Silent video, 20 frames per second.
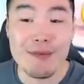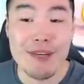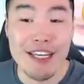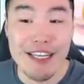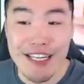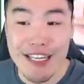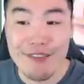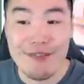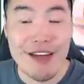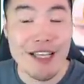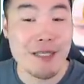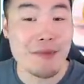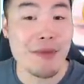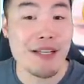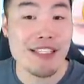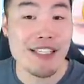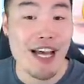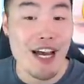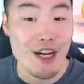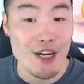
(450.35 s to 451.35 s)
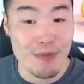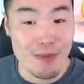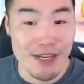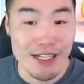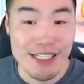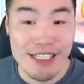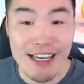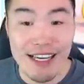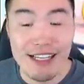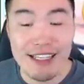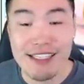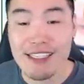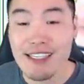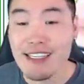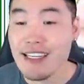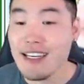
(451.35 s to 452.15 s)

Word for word: and defense plus 100%.